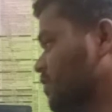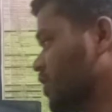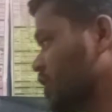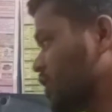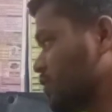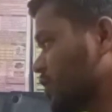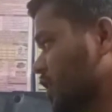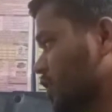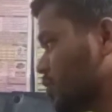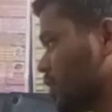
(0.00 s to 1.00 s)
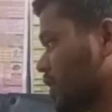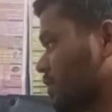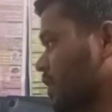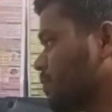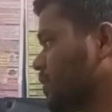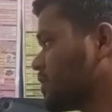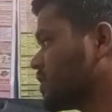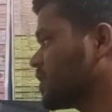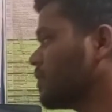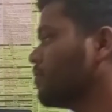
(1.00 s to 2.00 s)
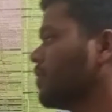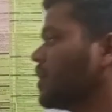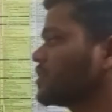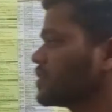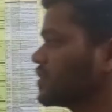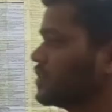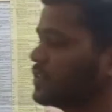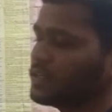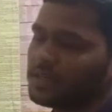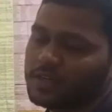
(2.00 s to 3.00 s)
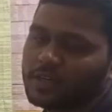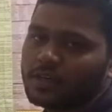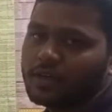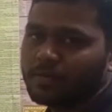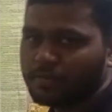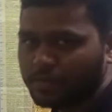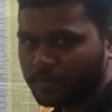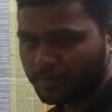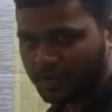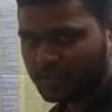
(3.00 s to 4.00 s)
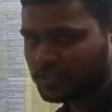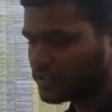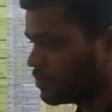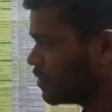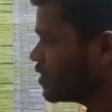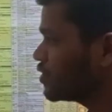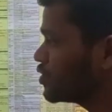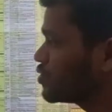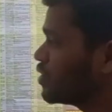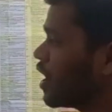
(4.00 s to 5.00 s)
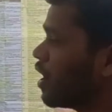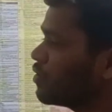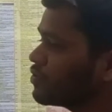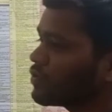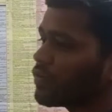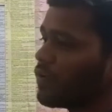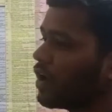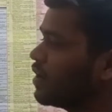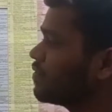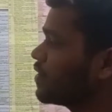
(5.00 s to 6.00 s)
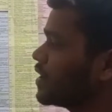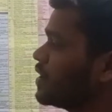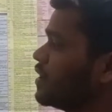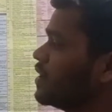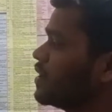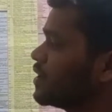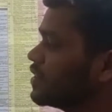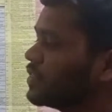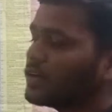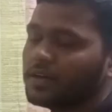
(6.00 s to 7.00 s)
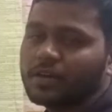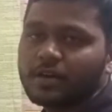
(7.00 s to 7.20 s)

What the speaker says: We need to get 25% of marks in the mains, but you should have to qualify in the